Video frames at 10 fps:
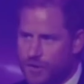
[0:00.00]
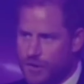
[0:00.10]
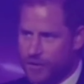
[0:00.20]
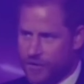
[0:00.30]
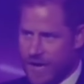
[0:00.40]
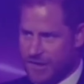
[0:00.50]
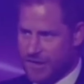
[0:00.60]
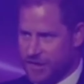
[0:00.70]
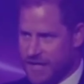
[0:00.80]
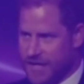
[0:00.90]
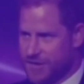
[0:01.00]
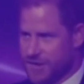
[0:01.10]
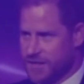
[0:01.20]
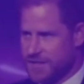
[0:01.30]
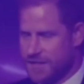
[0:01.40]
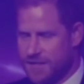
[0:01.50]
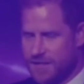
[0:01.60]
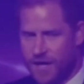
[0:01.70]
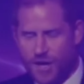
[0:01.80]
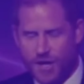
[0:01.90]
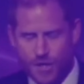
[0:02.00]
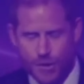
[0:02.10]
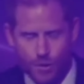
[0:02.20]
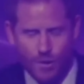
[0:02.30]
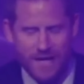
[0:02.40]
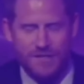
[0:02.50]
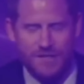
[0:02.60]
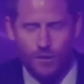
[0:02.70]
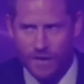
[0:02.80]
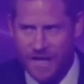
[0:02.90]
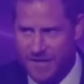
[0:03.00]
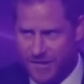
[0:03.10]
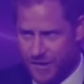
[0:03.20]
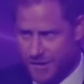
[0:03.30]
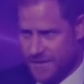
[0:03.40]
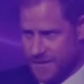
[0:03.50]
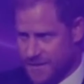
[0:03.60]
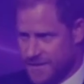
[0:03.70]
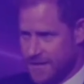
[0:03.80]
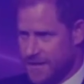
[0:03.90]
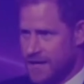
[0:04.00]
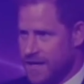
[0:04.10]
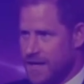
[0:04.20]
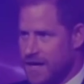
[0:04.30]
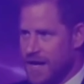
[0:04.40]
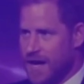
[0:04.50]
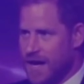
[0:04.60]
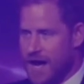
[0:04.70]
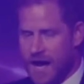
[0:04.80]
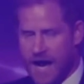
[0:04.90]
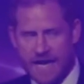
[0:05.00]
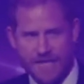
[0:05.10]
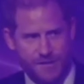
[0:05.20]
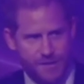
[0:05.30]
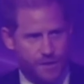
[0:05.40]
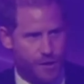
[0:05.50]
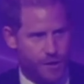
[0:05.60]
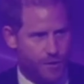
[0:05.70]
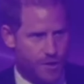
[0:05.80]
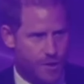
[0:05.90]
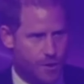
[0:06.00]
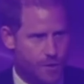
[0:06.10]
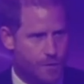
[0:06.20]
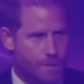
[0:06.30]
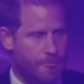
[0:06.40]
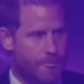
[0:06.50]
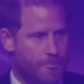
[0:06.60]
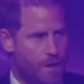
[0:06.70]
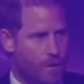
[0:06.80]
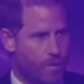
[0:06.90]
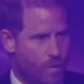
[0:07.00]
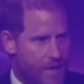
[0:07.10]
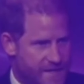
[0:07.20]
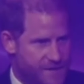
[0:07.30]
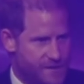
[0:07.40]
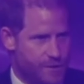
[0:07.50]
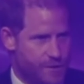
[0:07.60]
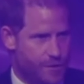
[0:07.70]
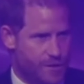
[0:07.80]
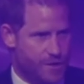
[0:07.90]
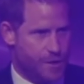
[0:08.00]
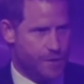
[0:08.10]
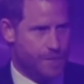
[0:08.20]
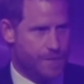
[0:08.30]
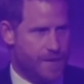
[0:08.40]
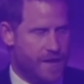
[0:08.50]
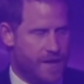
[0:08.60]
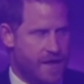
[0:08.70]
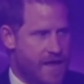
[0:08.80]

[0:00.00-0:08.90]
a shadow on Harry's life, but their attempts are as futile as trying to catch the wind in a net. Harry isn't going anywhere. His commitment